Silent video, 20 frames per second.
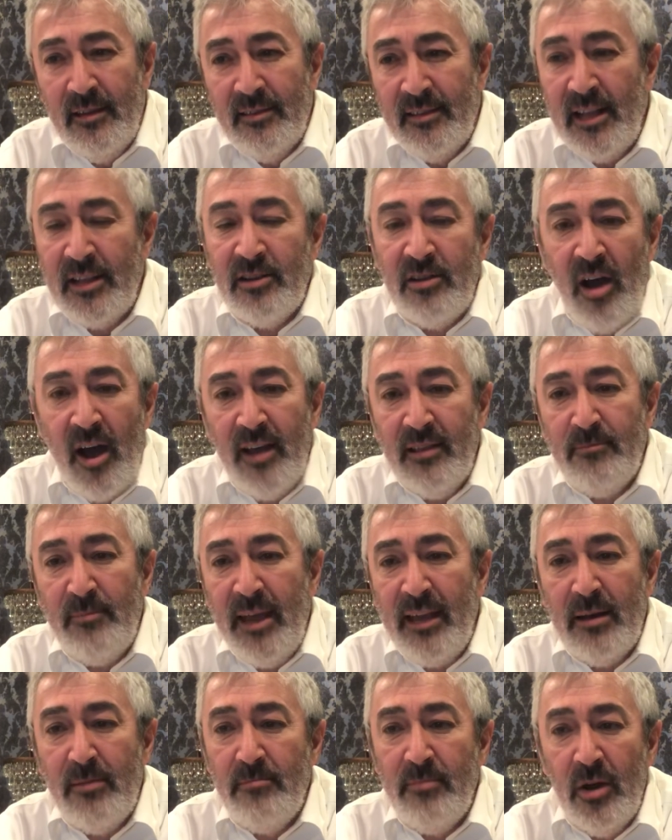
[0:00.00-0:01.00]
that God
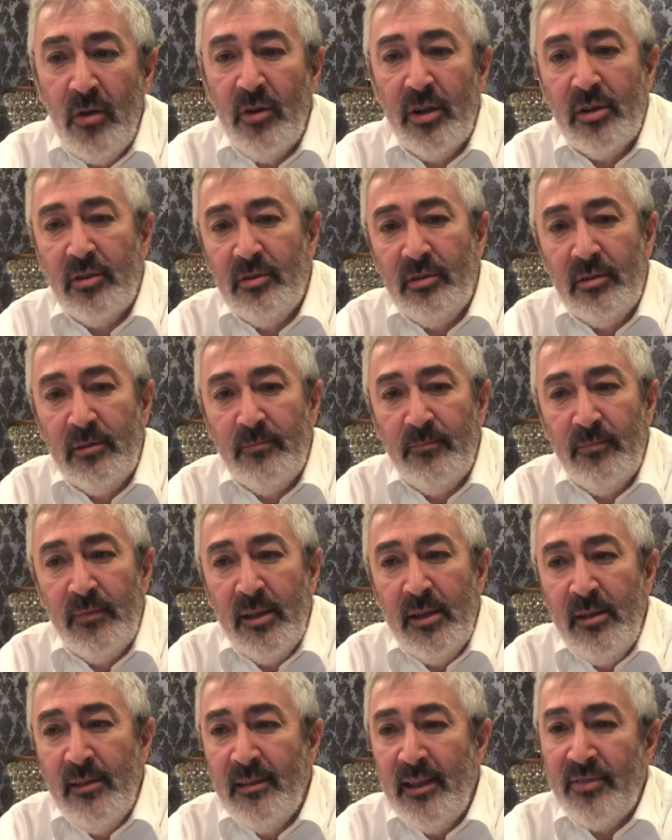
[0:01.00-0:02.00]
made a miracle,
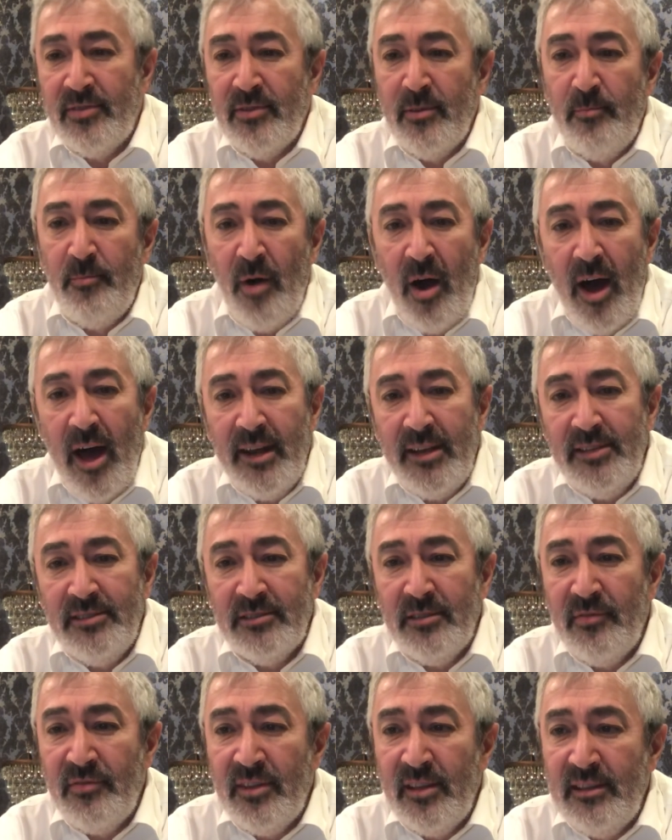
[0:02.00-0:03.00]
that the bodies
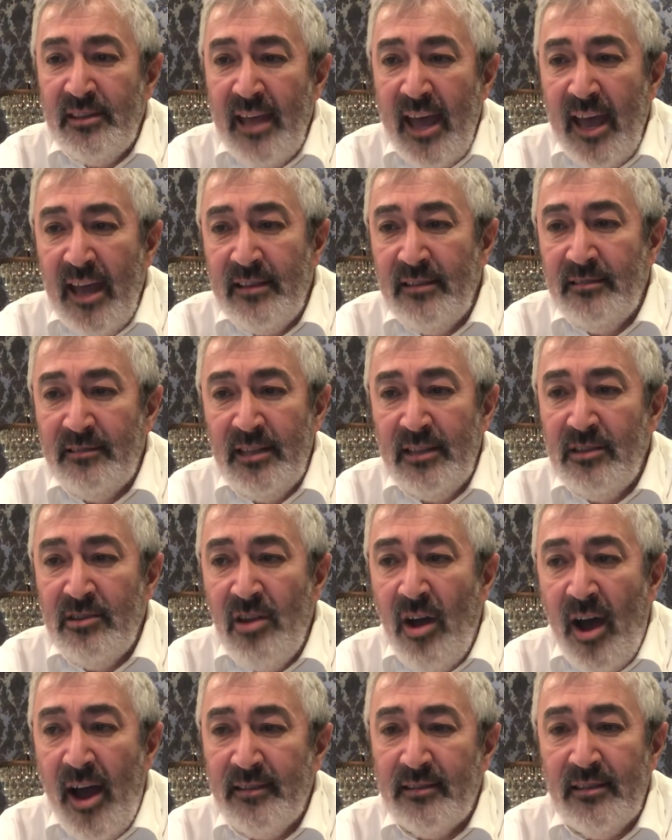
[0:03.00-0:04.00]
of the dead did
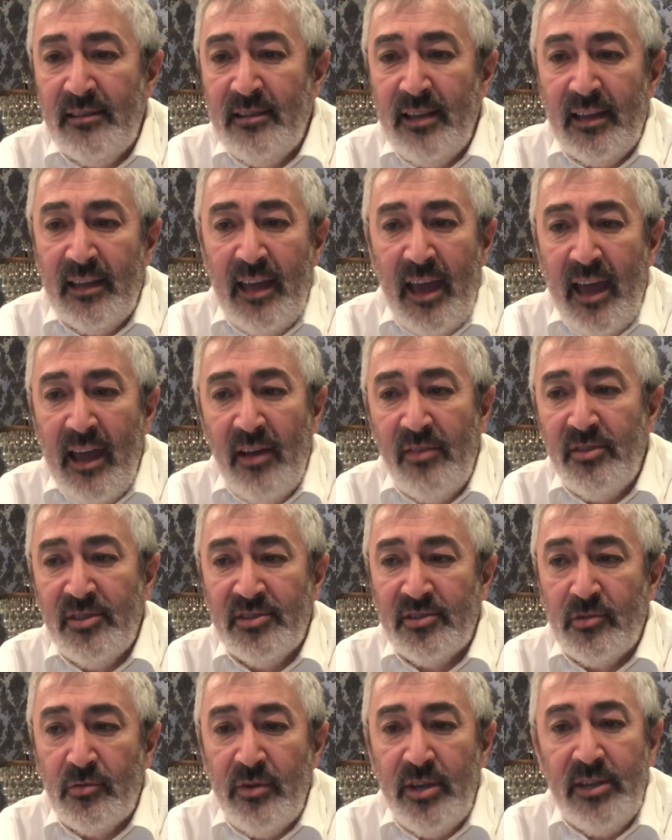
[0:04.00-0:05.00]
not decay on the
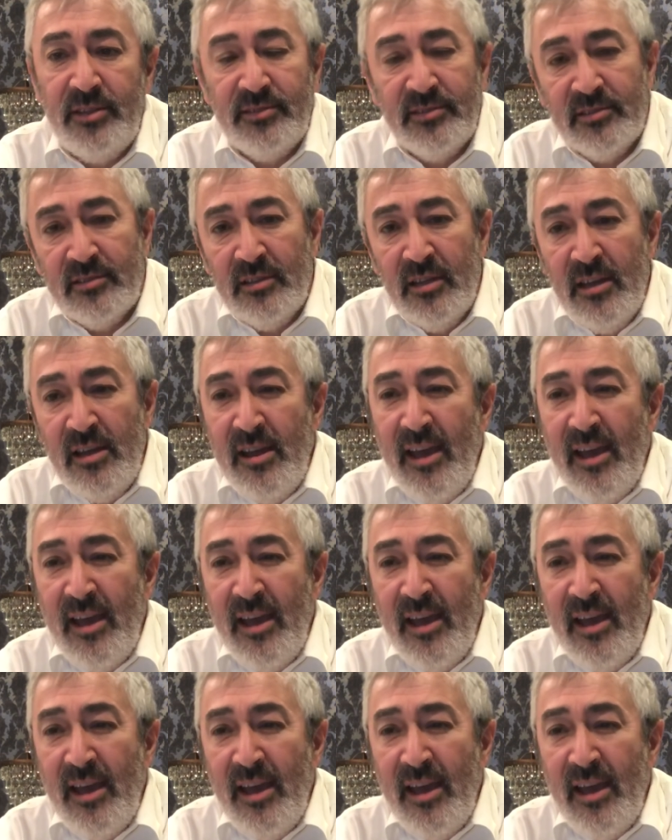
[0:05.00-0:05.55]
streets.